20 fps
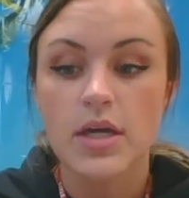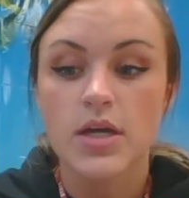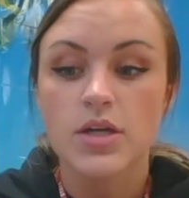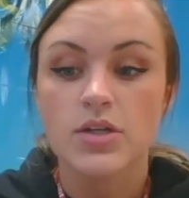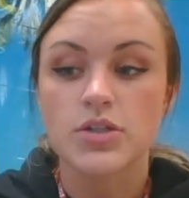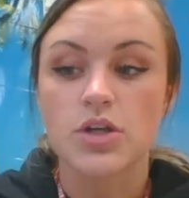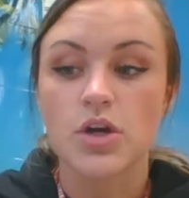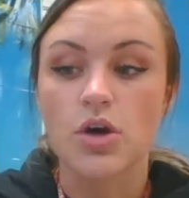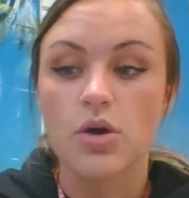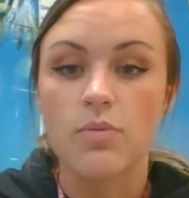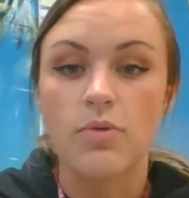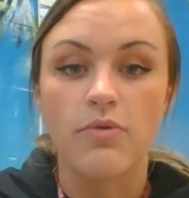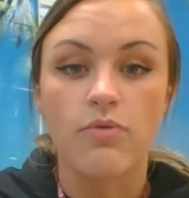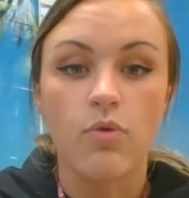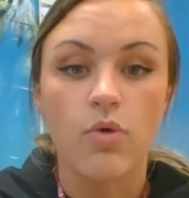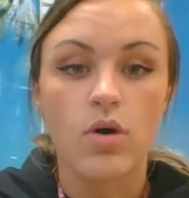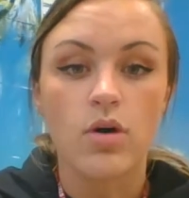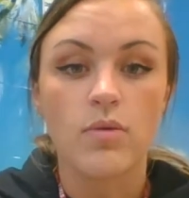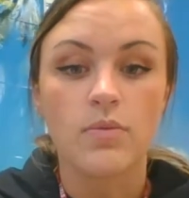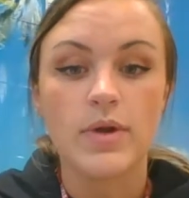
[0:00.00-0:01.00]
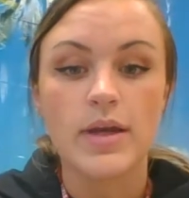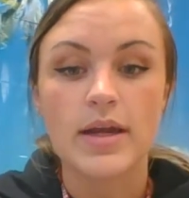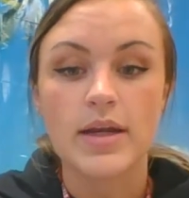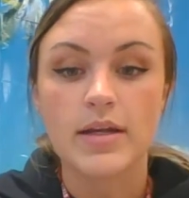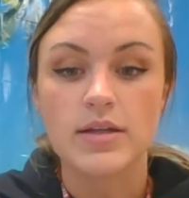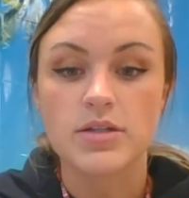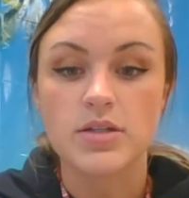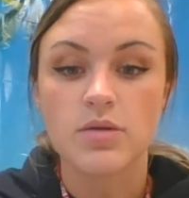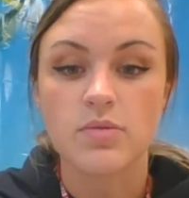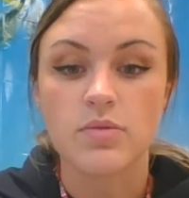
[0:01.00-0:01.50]
So before we get
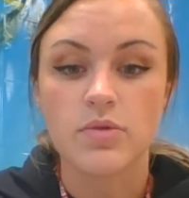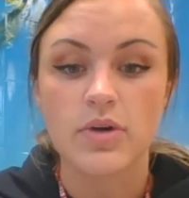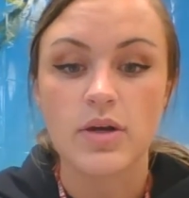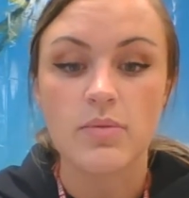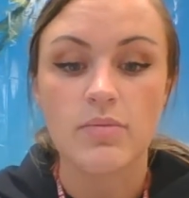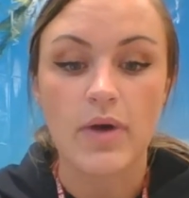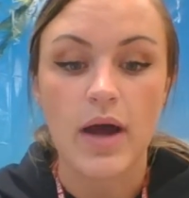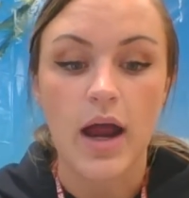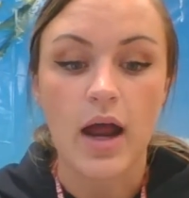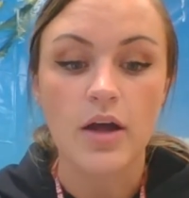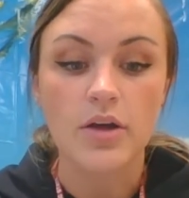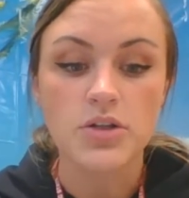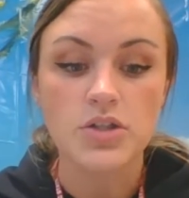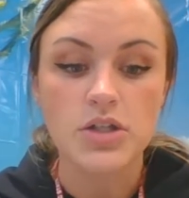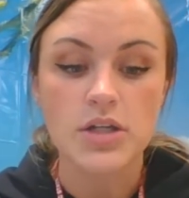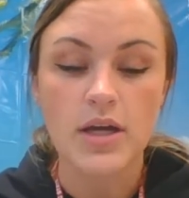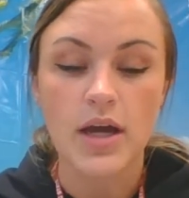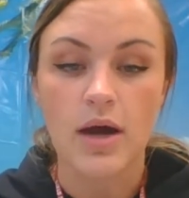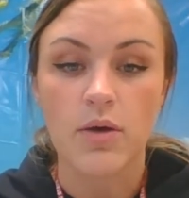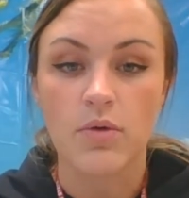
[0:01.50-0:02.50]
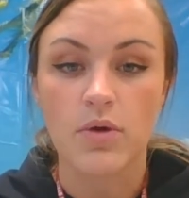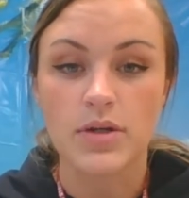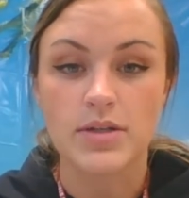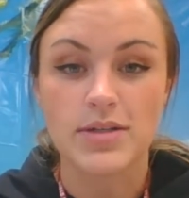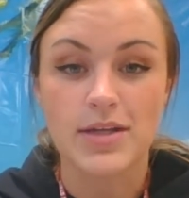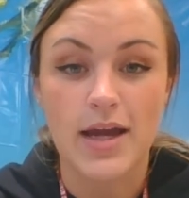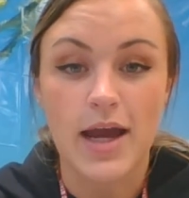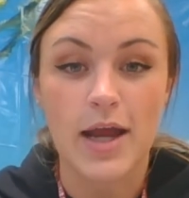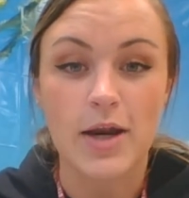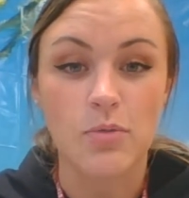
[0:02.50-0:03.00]
into marine biology, I wanted
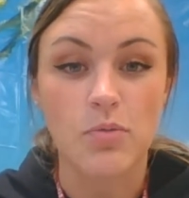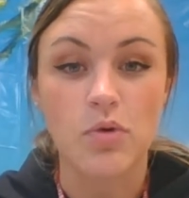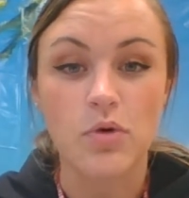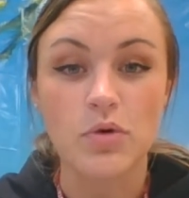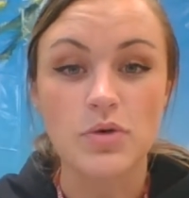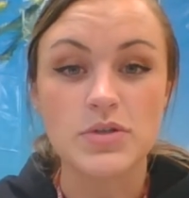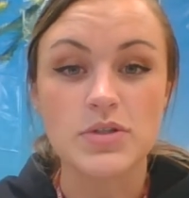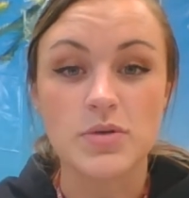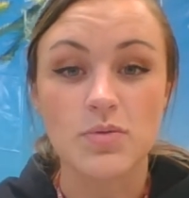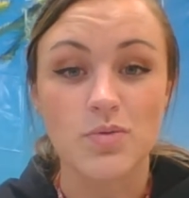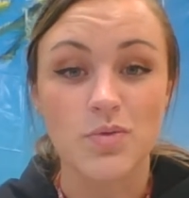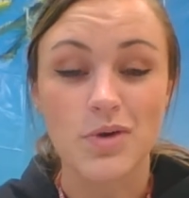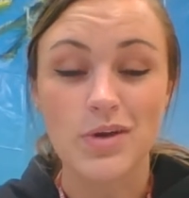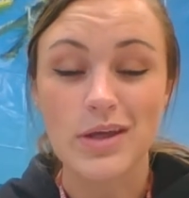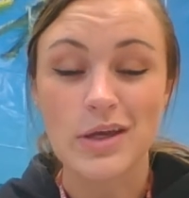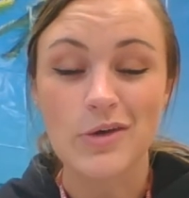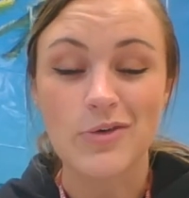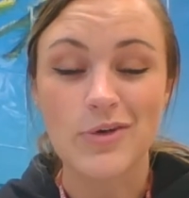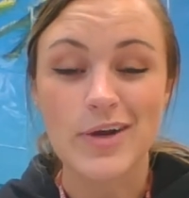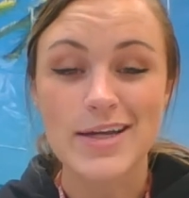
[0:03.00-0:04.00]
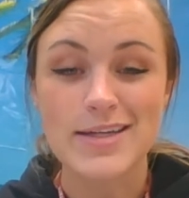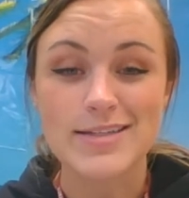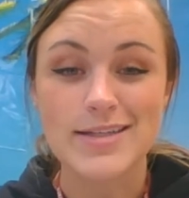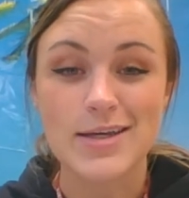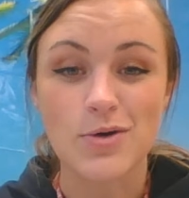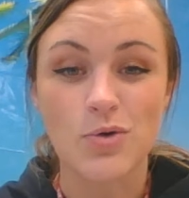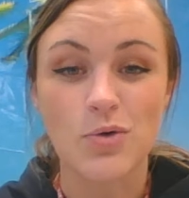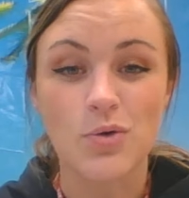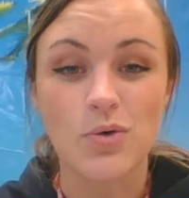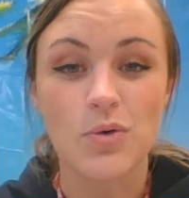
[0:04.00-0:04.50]
to kind of pull some really
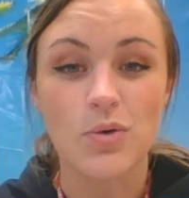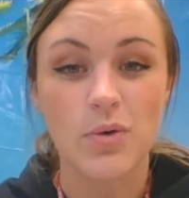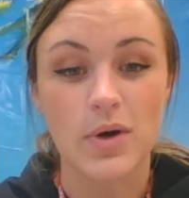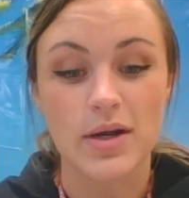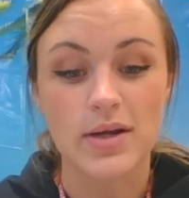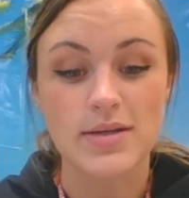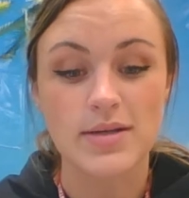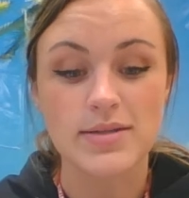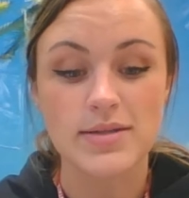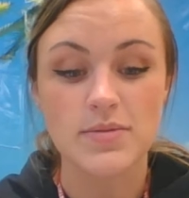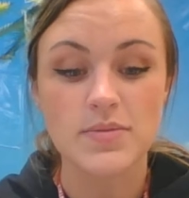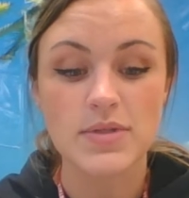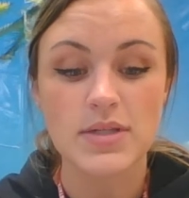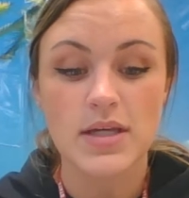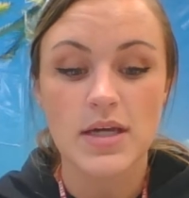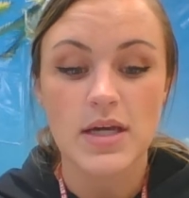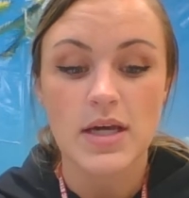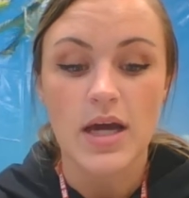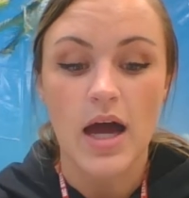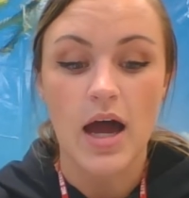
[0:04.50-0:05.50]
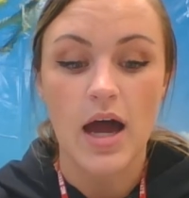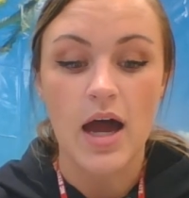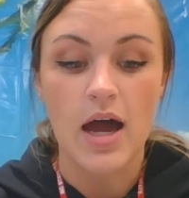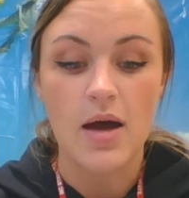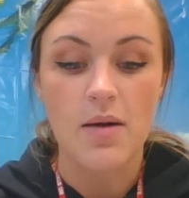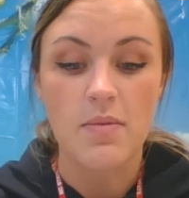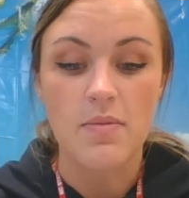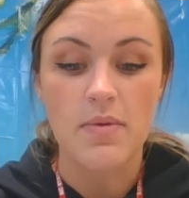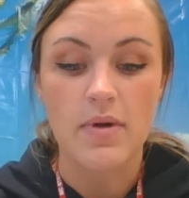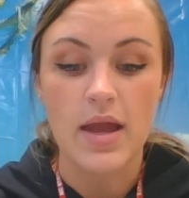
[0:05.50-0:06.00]
crazy cool organisms
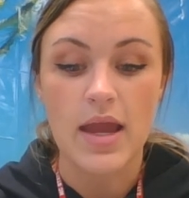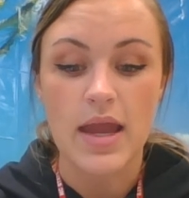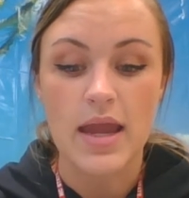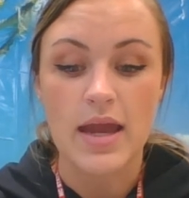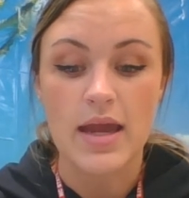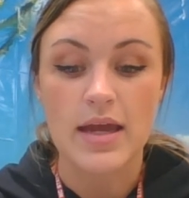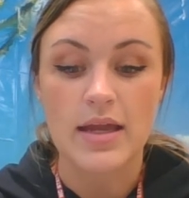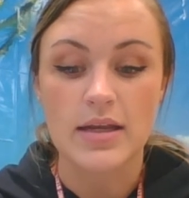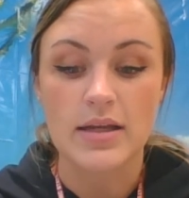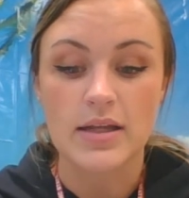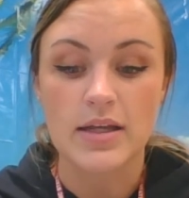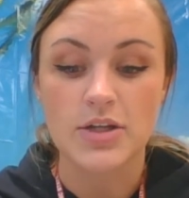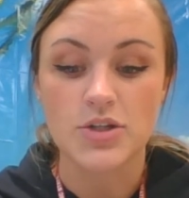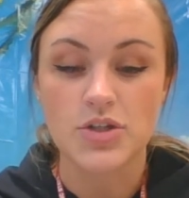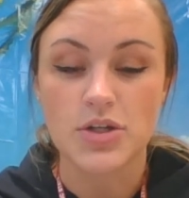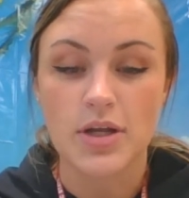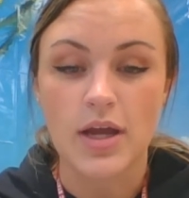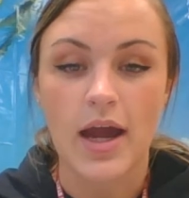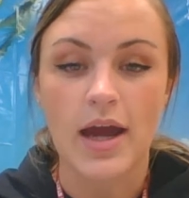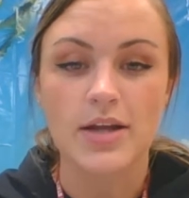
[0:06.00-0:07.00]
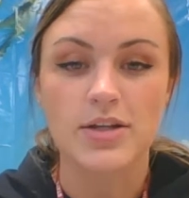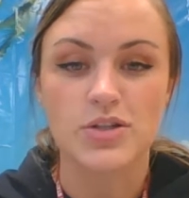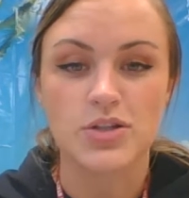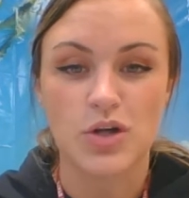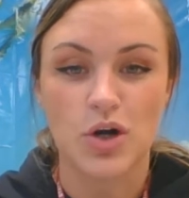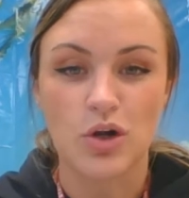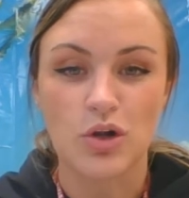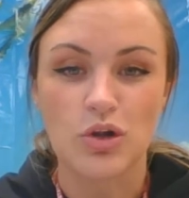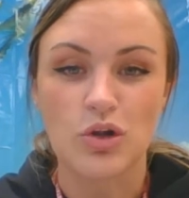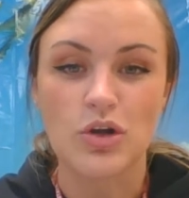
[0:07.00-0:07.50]
and get you to kind of
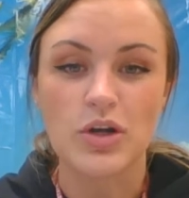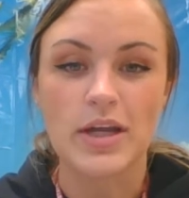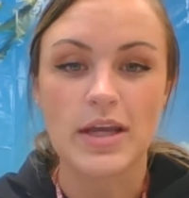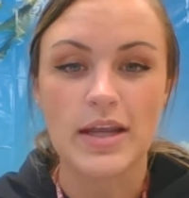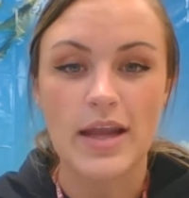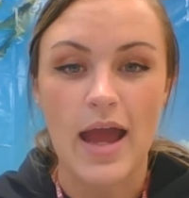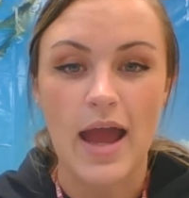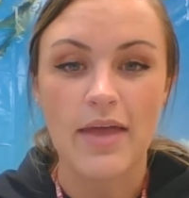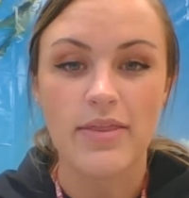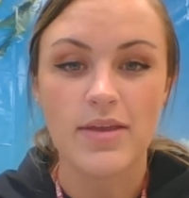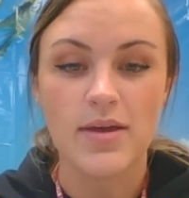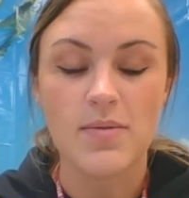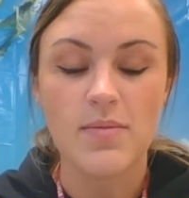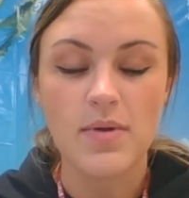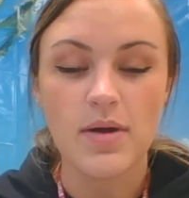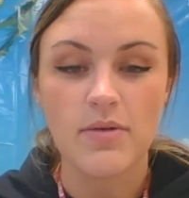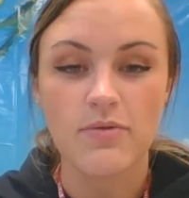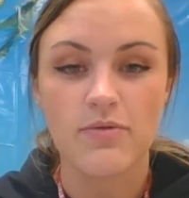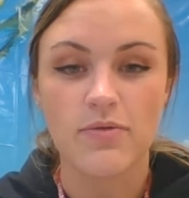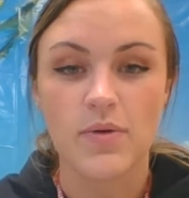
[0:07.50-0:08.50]
start looking at them.